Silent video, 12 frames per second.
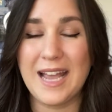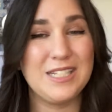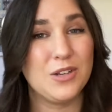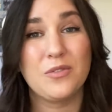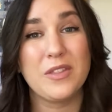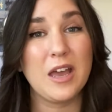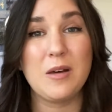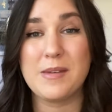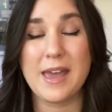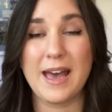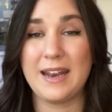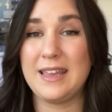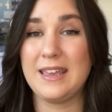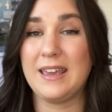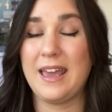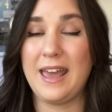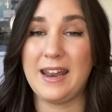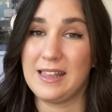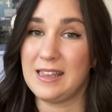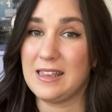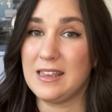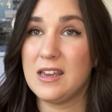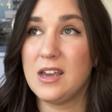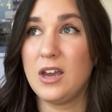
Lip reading: I don't think I'll be adding any